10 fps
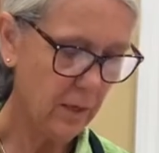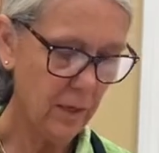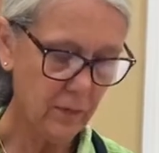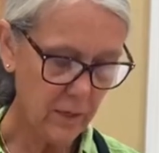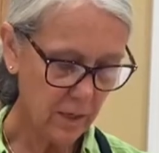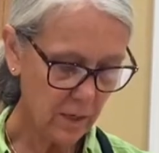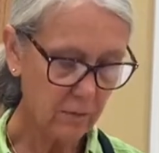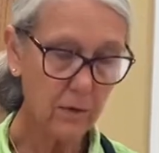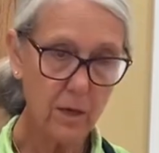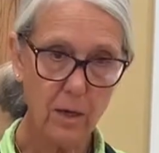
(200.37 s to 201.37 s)
And then
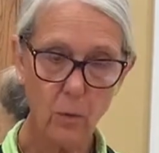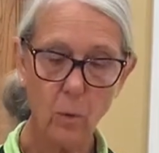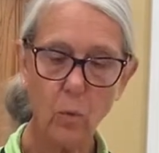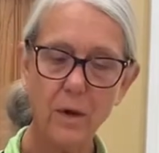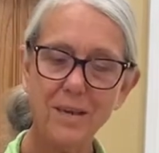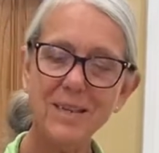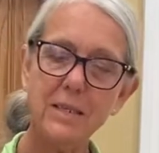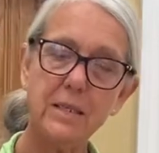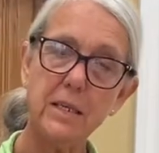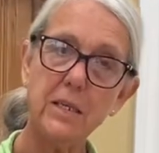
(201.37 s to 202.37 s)
I've got 1
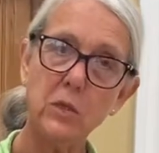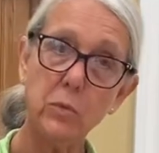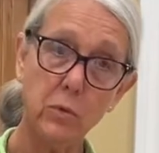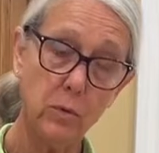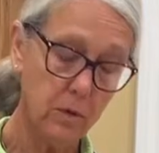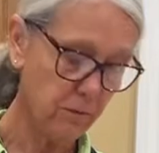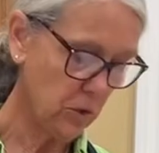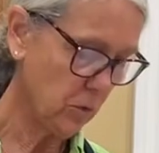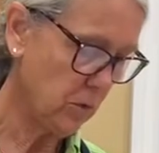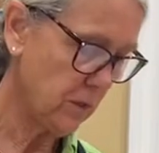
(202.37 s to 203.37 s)
teaspoon of
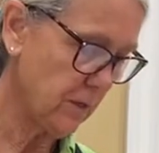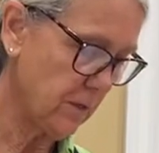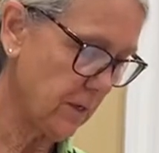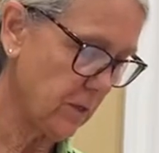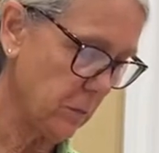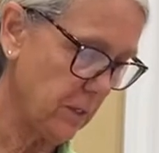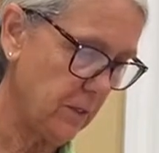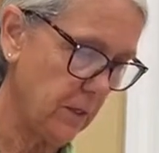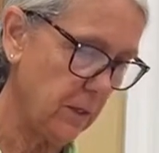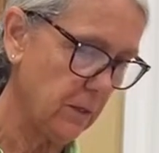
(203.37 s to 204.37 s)
toasted sesame
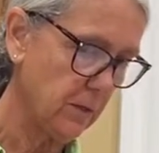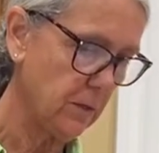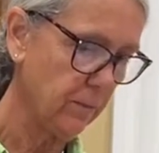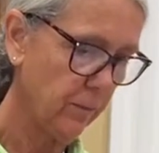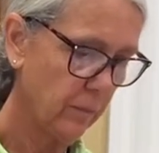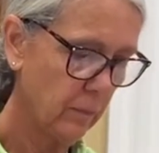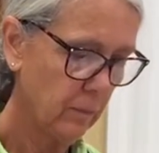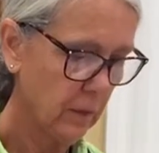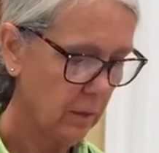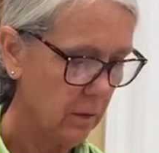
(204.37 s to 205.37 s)
seeds.
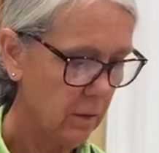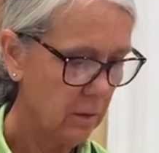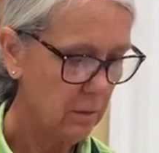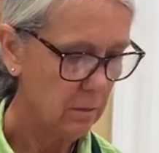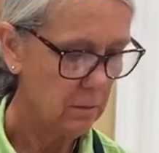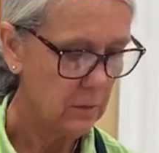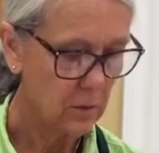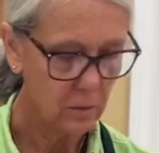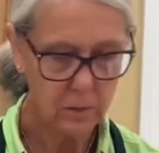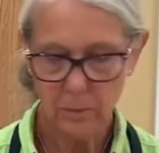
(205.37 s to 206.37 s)

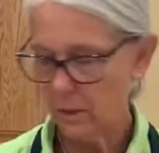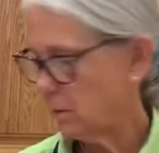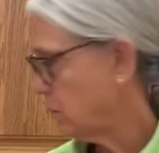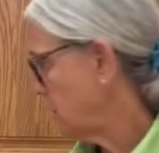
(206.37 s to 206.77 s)
So let me get rid